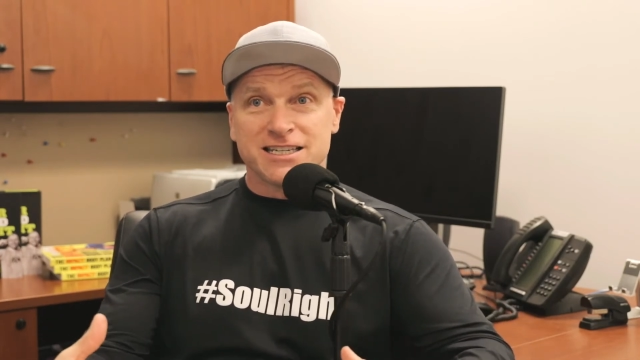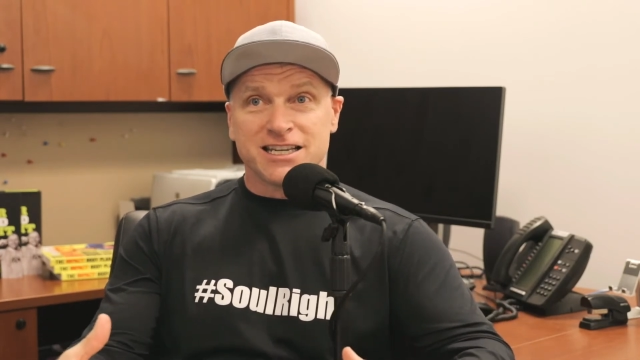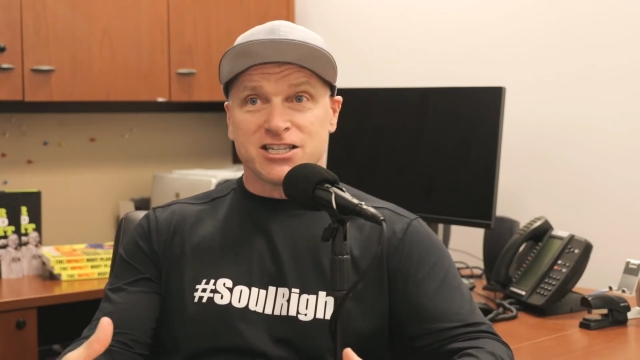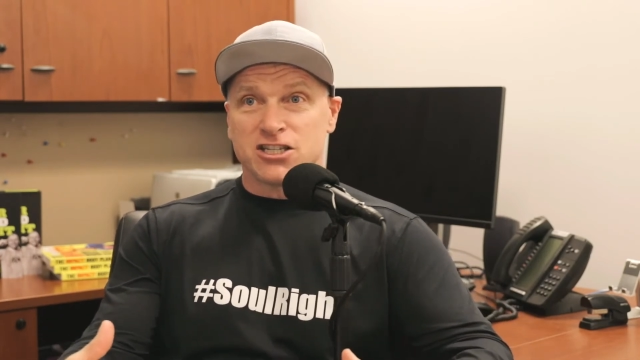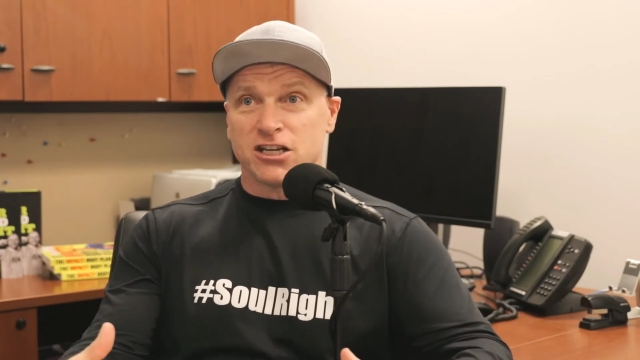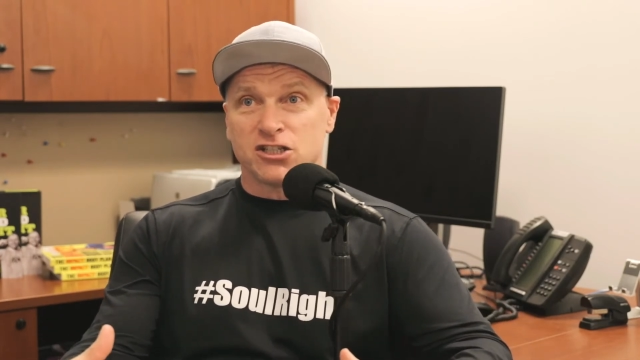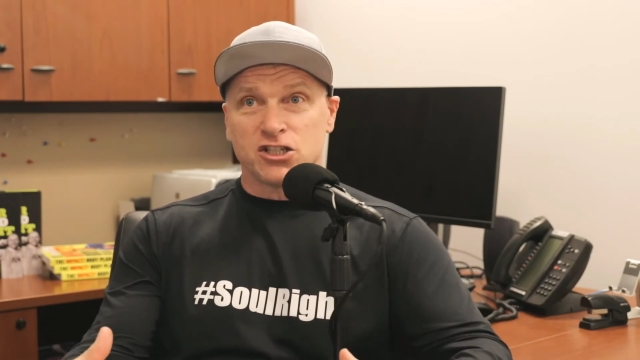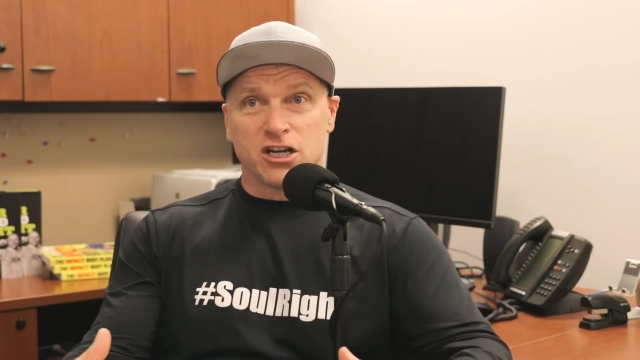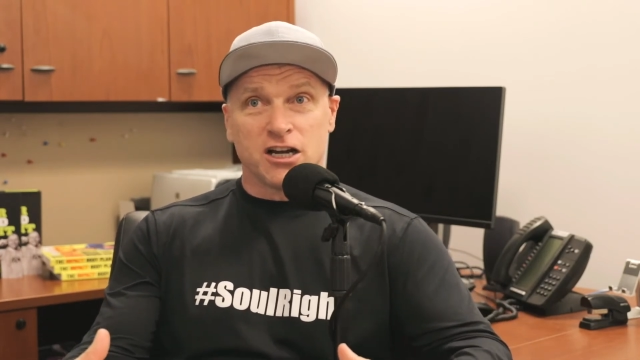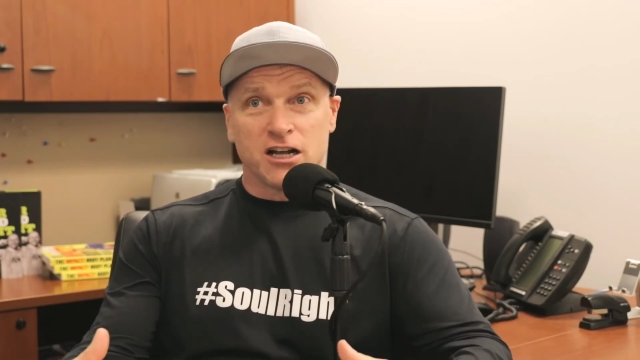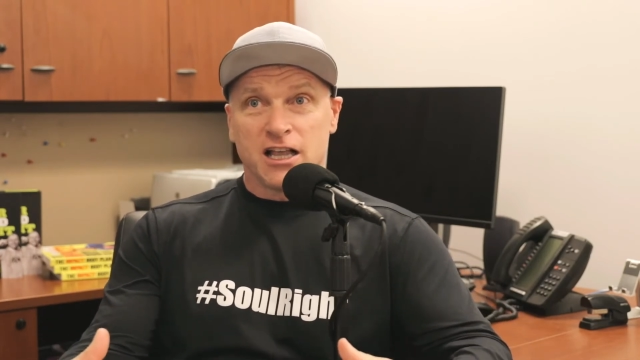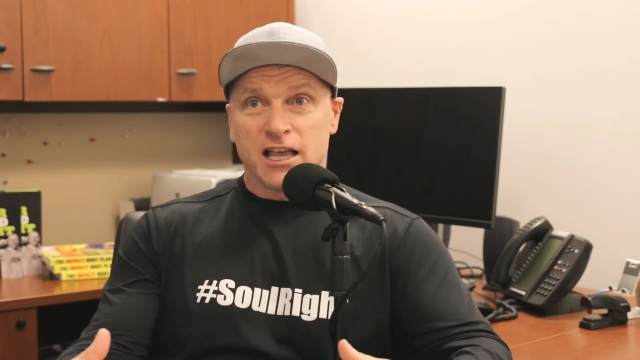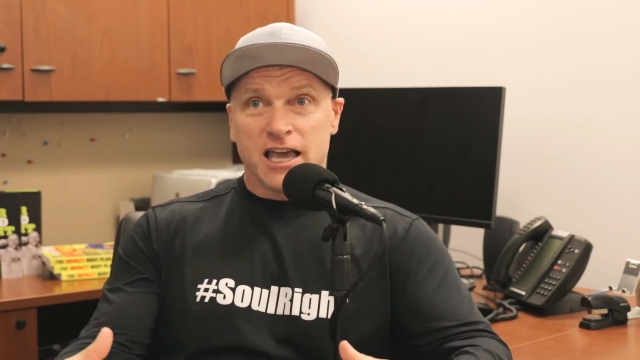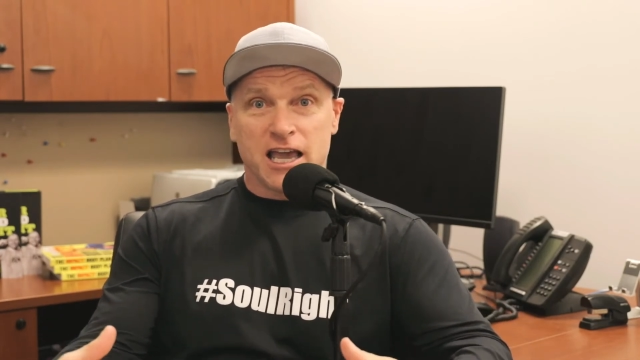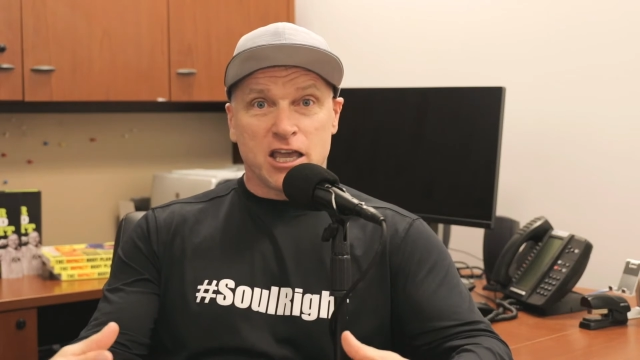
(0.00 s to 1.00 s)
It's such a,
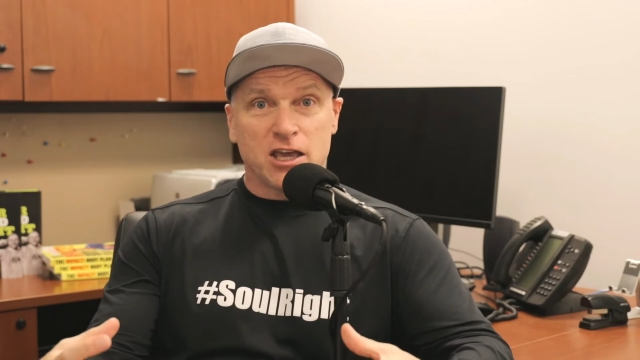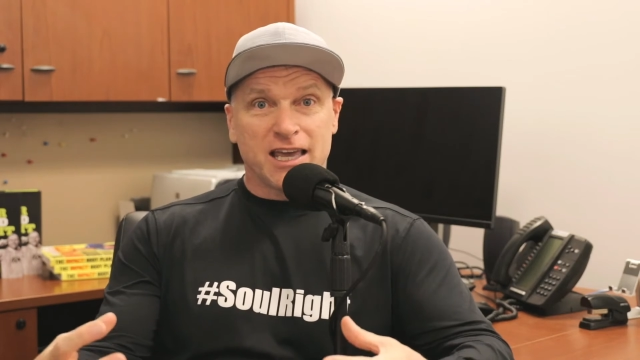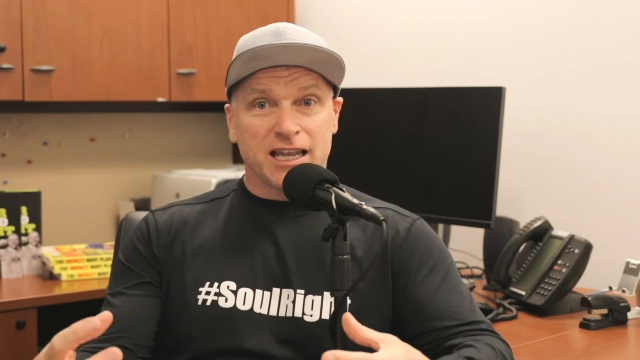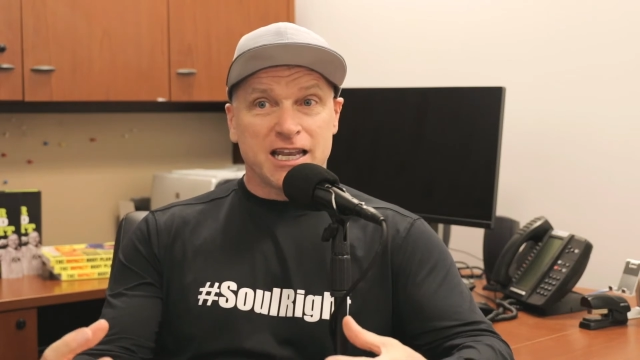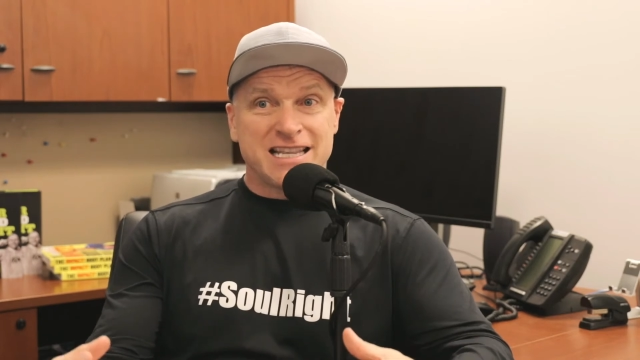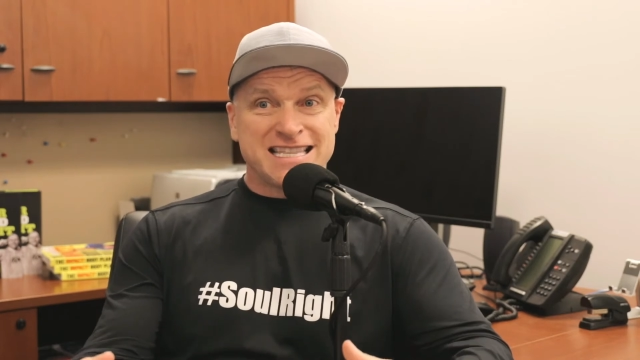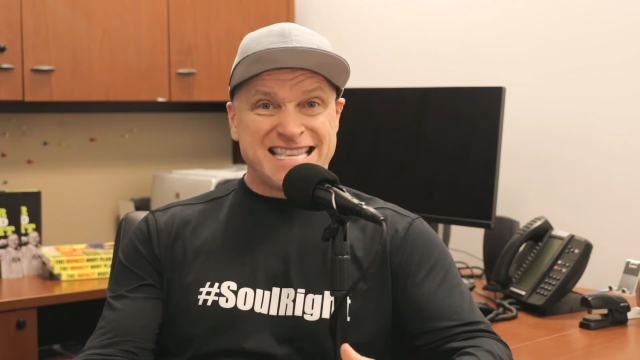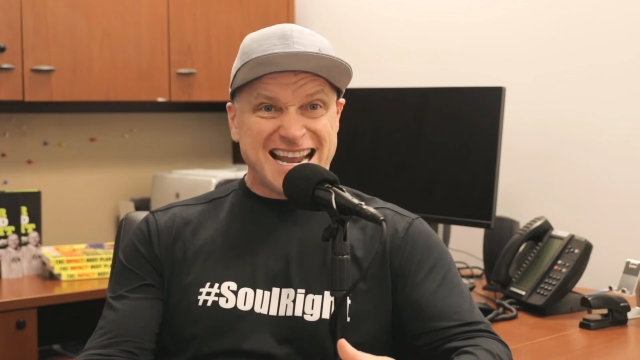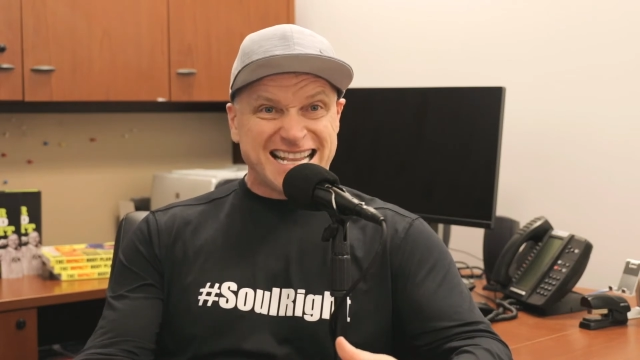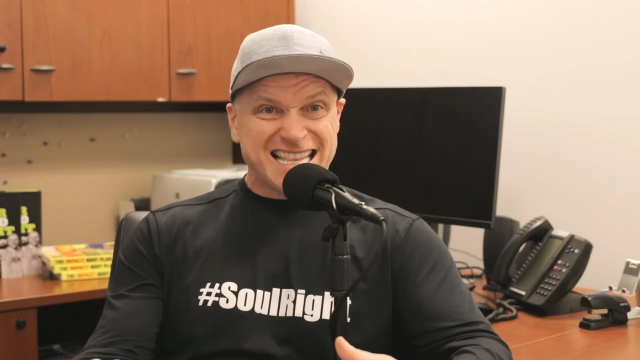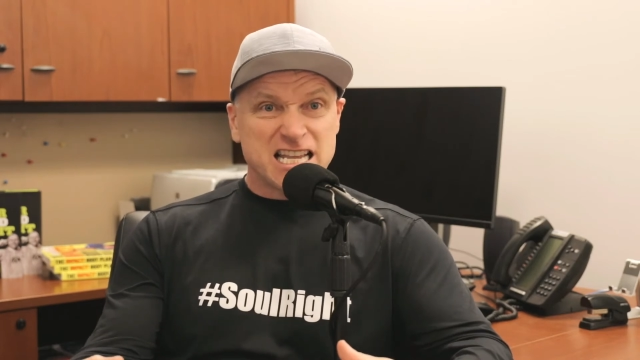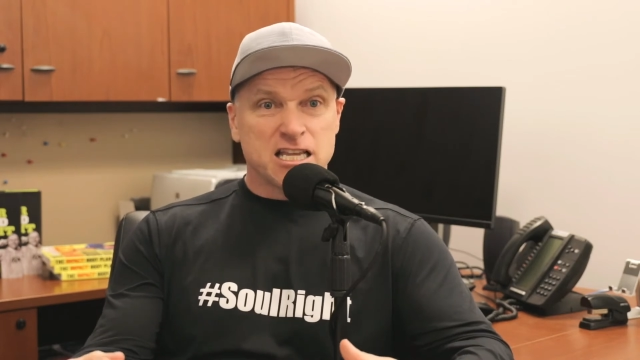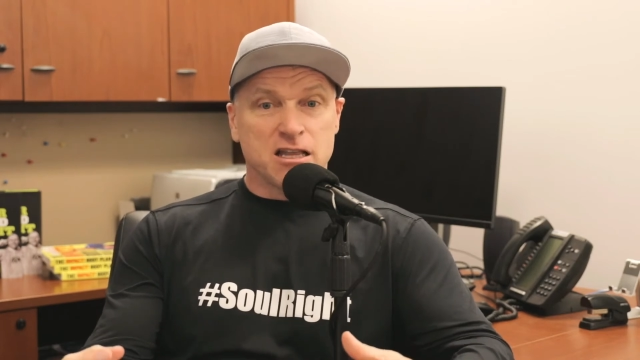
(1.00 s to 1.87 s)
you get addicted